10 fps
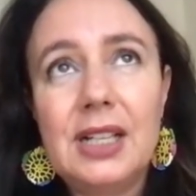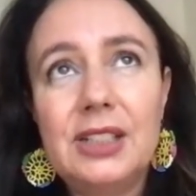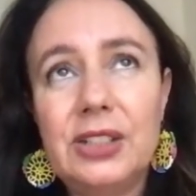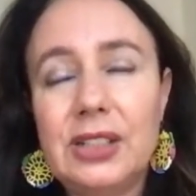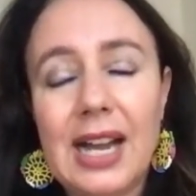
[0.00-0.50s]

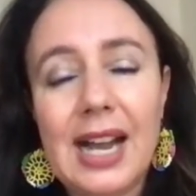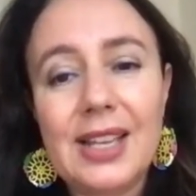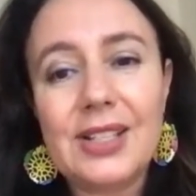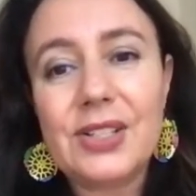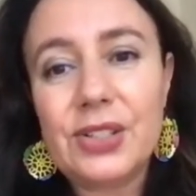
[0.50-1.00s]
to the
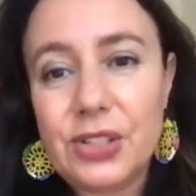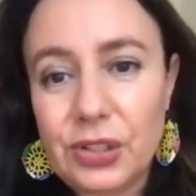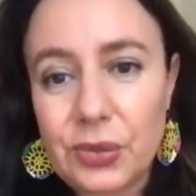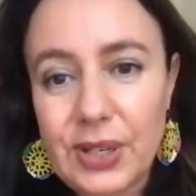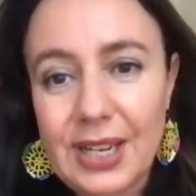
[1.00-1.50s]
highest
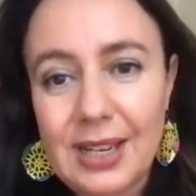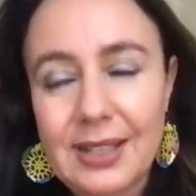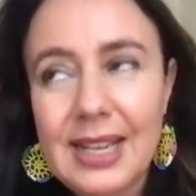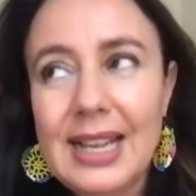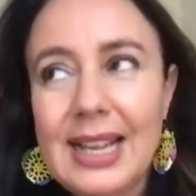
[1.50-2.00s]
degree.
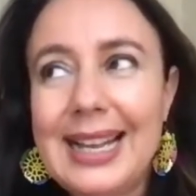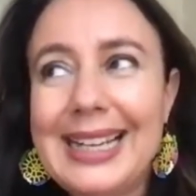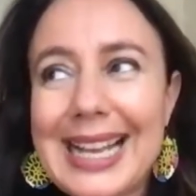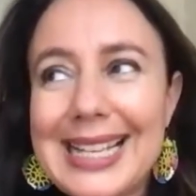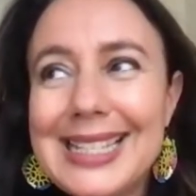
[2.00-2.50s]
And I
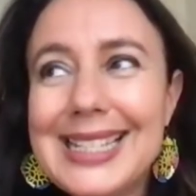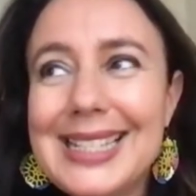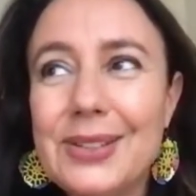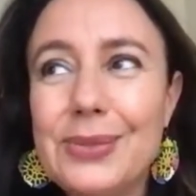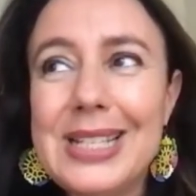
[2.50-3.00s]
guess
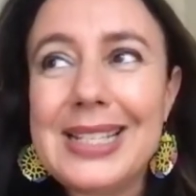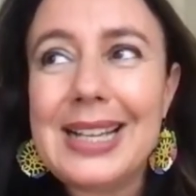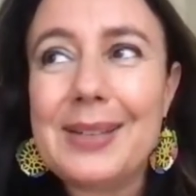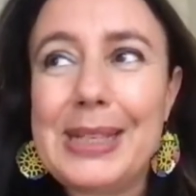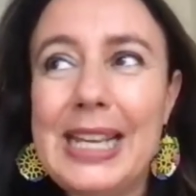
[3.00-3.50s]
the reason
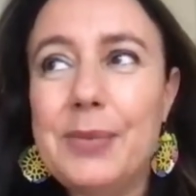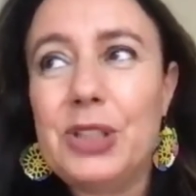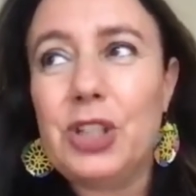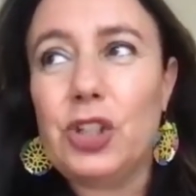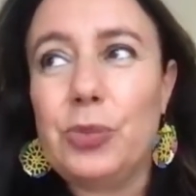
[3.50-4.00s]
I became a
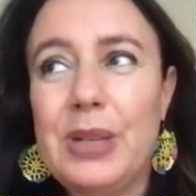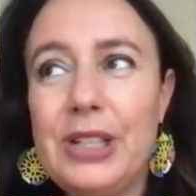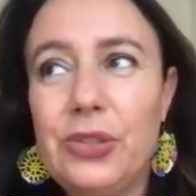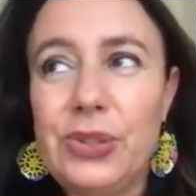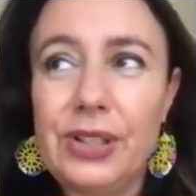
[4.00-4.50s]

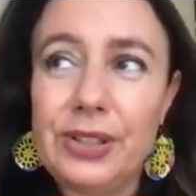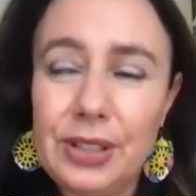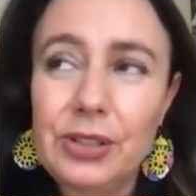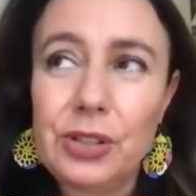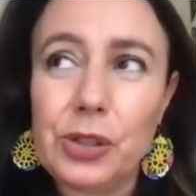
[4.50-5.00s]

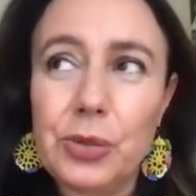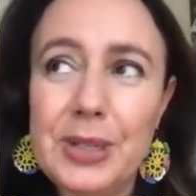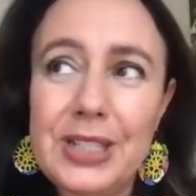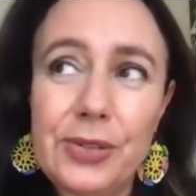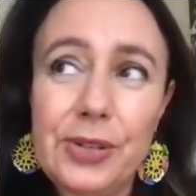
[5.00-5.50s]

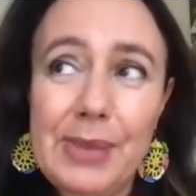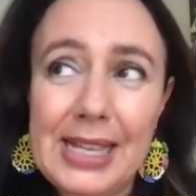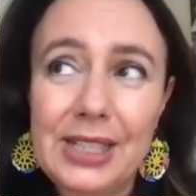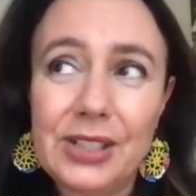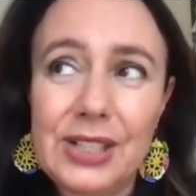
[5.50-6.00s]
documentary
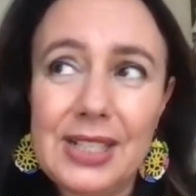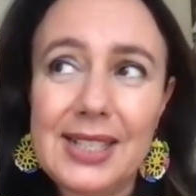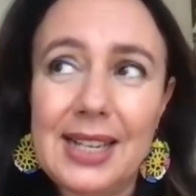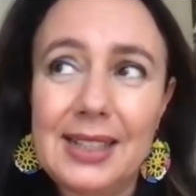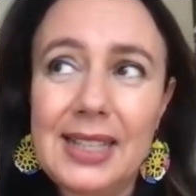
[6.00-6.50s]
maker is
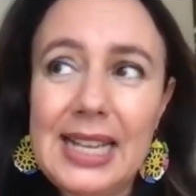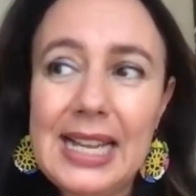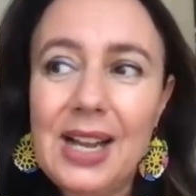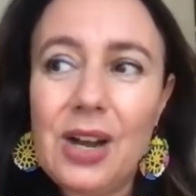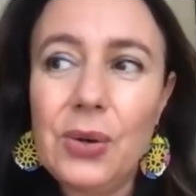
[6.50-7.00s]
that
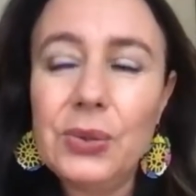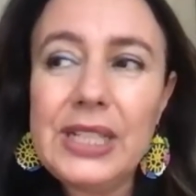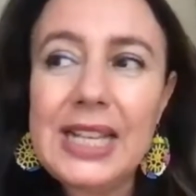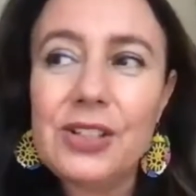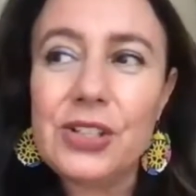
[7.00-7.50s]

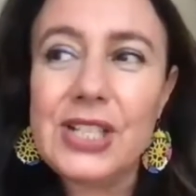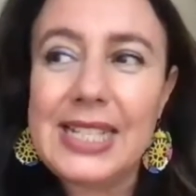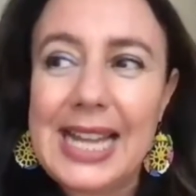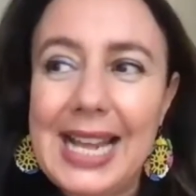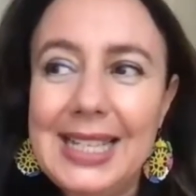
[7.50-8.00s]
only
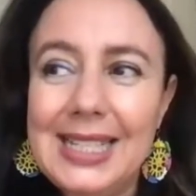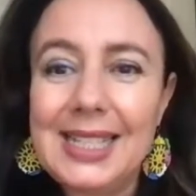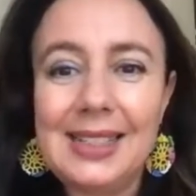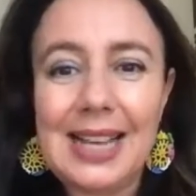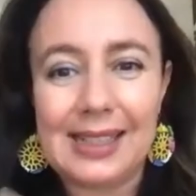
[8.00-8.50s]

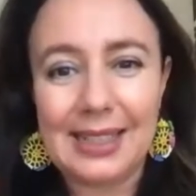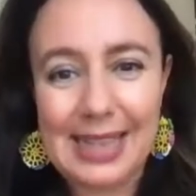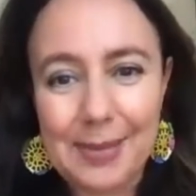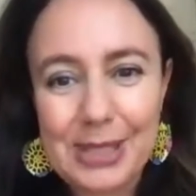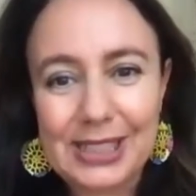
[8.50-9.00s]
understanding
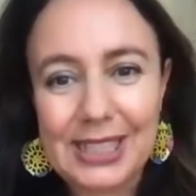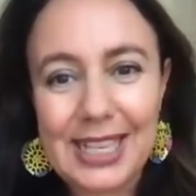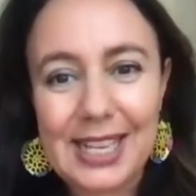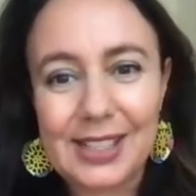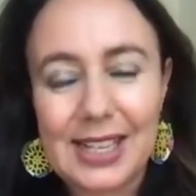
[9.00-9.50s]

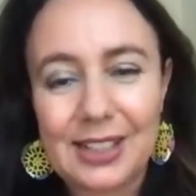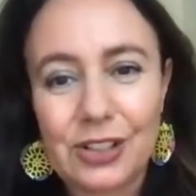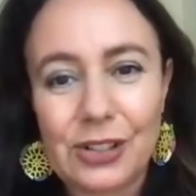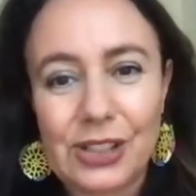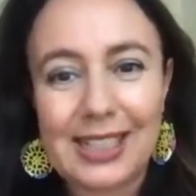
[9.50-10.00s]
academically and
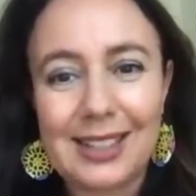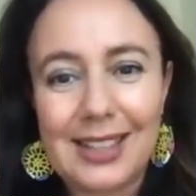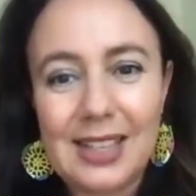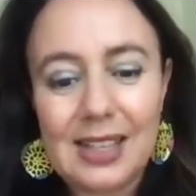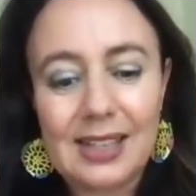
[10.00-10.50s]

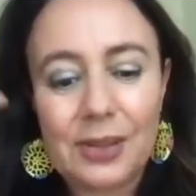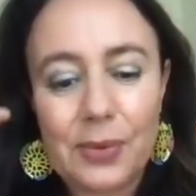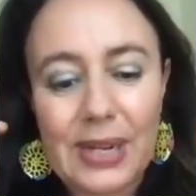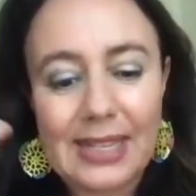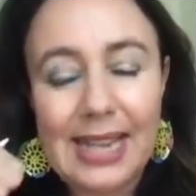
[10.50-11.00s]
looking in
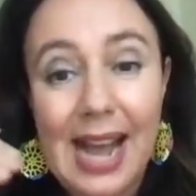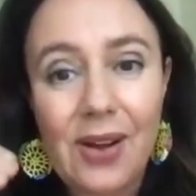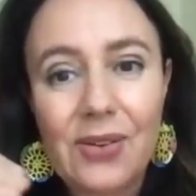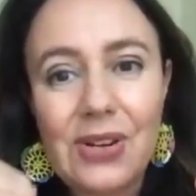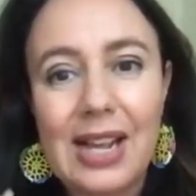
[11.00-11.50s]
a way
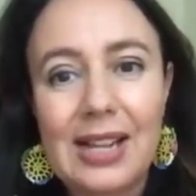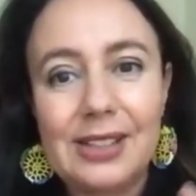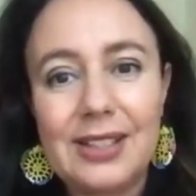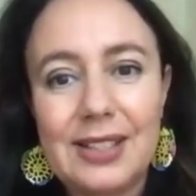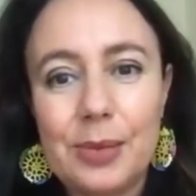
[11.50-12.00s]
down
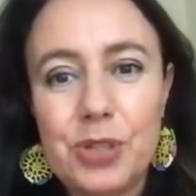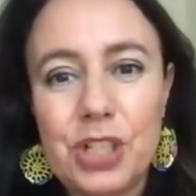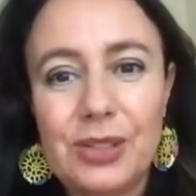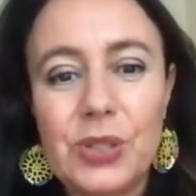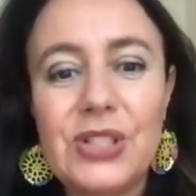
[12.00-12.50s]
at the
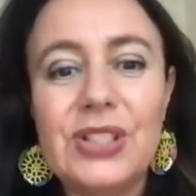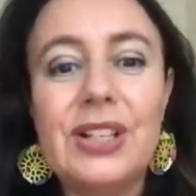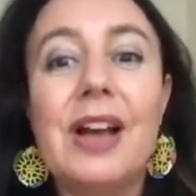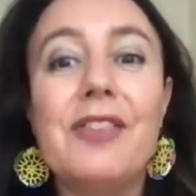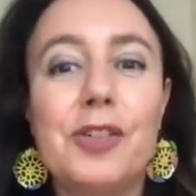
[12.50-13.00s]
subject wasn't
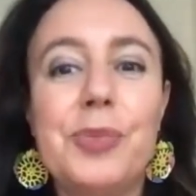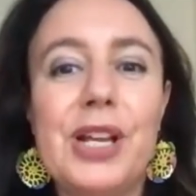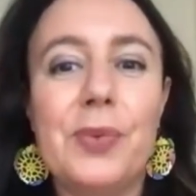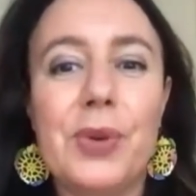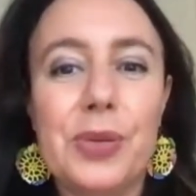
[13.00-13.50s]
enough for
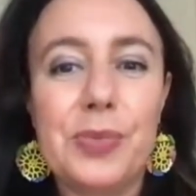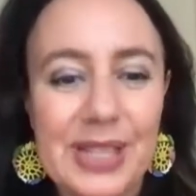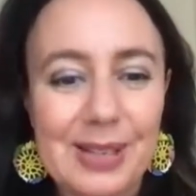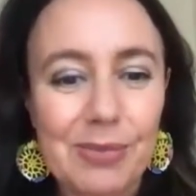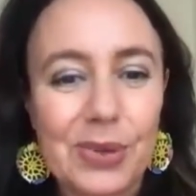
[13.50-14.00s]
me. I want to
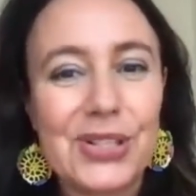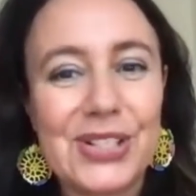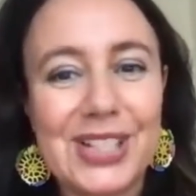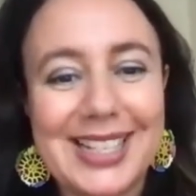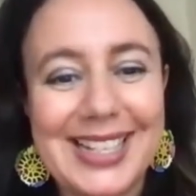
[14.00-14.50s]
be
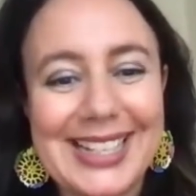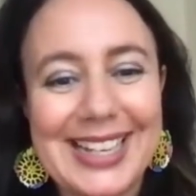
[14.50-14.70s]
immersed in it, and